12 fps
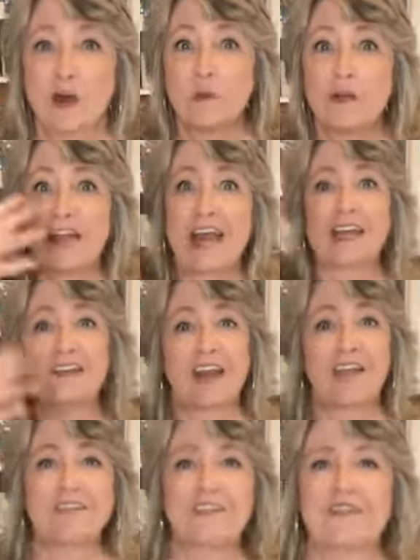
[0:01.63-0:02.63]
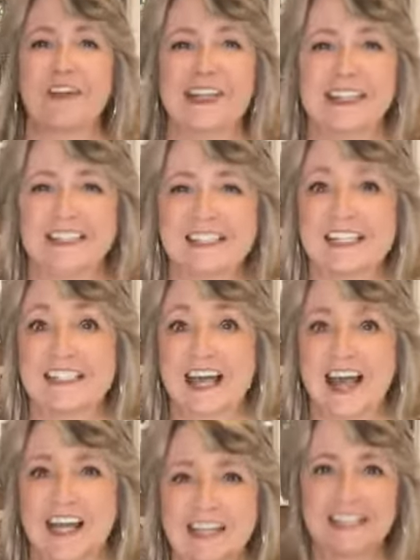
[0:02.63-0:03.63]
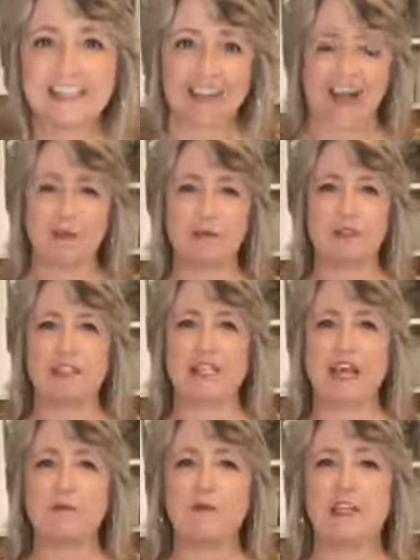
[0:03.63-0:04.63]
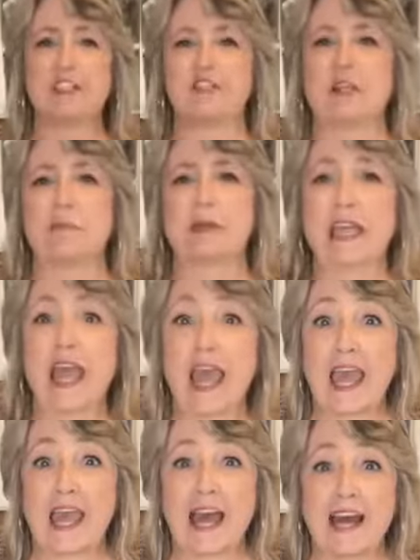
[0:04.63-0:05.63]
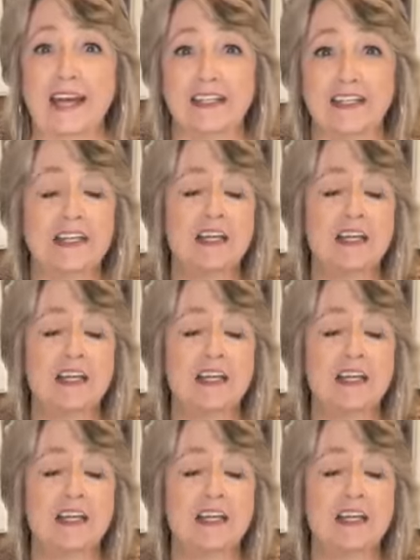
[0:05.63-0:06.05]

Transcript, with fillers: Well, hey crafty friends, it's Hiedi Scott with DIY Dreaming and